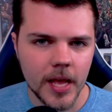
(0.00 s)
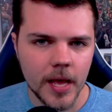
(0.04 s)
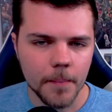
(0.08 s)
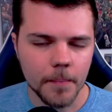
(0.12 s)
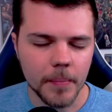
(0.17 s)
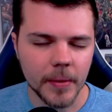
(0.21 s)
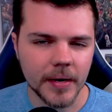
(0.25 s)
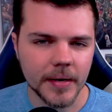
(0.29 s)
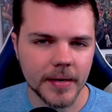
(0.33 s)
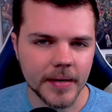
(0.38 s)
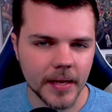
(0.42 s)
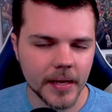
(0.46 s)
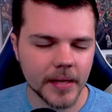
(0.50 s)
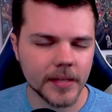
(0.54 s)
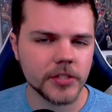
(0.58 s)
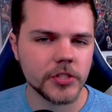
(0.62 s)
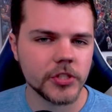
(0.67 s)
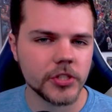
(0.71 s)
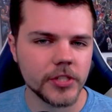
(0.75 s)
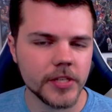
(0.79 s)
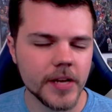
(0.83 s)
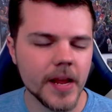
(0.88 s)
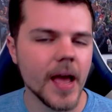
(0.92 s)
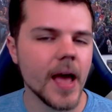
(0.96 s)
but does
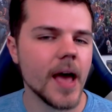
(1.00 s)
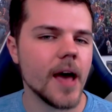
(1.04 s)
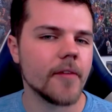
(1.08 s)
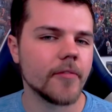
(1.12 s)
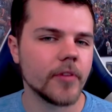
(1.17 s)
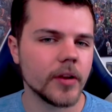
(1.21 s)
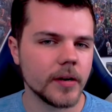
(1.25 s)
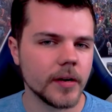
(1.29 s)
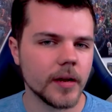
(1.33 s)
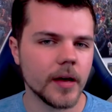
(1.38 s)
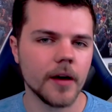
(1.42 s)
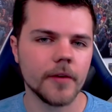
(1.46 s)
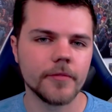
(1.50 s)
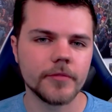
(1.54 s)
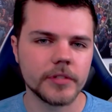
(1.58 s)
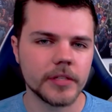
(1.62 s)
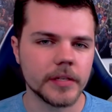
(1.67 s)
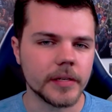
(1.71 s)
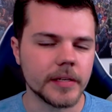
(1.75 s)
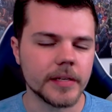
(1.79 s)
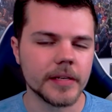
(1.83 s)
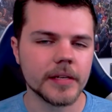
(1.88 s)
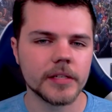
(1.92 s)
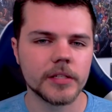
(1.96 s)
she have enough to
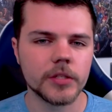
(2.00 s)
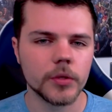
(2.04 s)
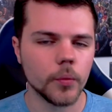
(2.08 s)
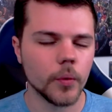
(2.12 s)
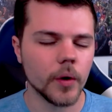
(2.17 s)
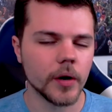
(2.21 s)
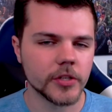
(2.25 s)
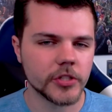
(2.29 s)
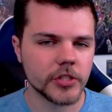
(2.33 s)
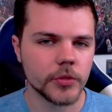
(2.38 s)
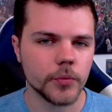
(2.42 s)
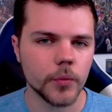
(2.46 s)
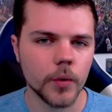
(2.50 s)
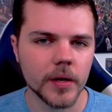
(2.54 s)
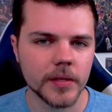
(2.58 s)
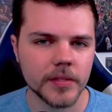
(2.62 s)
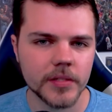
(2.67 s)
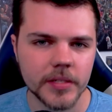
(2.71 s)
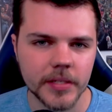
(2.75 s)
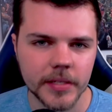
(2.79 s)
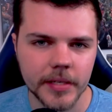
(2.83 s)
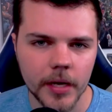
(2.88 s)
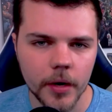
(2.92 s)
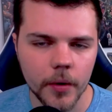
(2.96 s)
get to where she wants
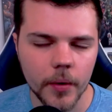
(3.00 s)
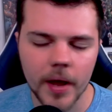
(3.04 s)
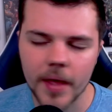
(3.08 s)
to go?